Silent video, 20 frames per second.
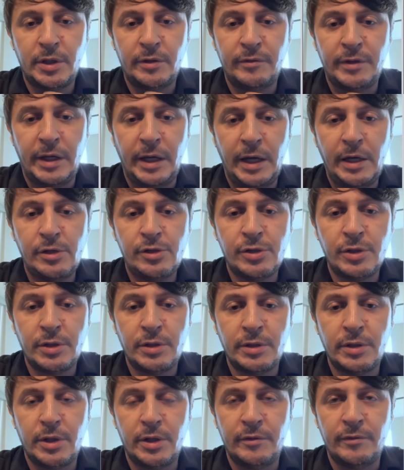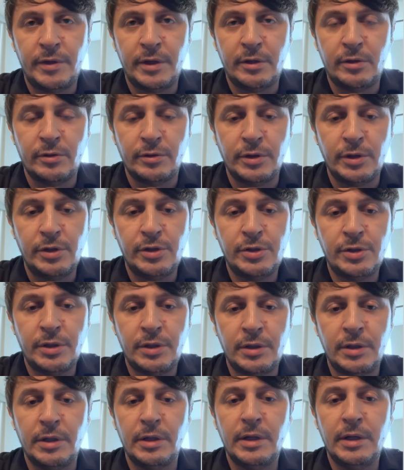of the agent, of the
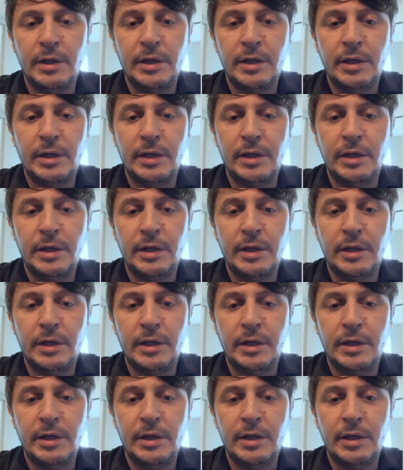condition,